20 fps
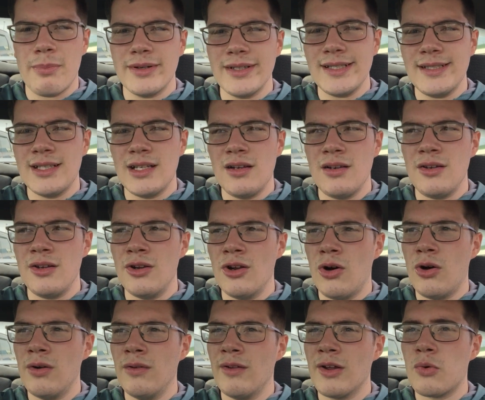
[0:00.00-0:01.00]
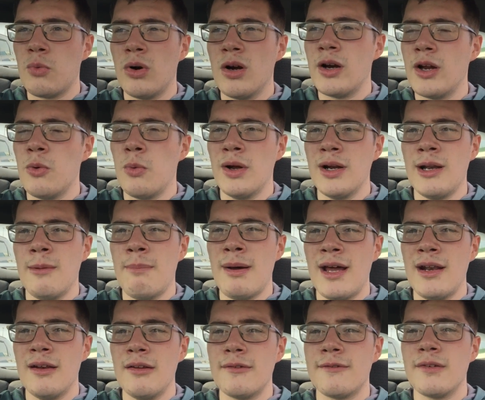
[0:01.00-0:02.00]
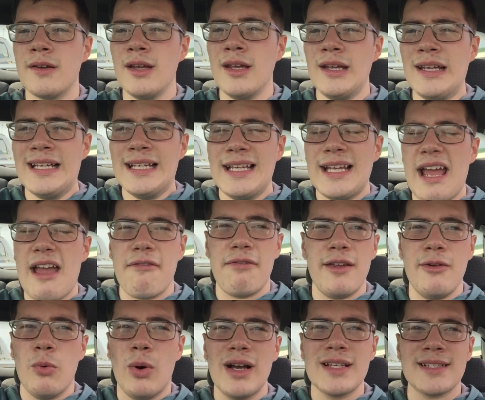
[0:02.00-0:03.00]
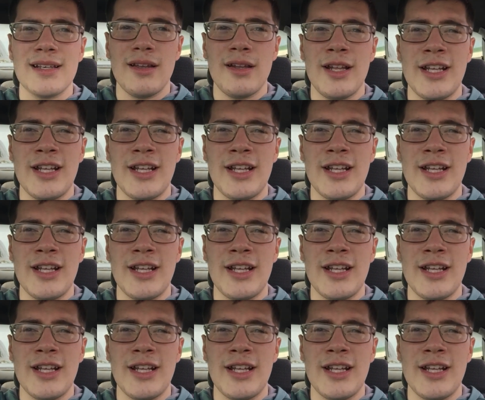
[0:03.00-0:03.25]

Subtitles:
but he didn't, you know, and look where he wouldn't have been if he wasn't.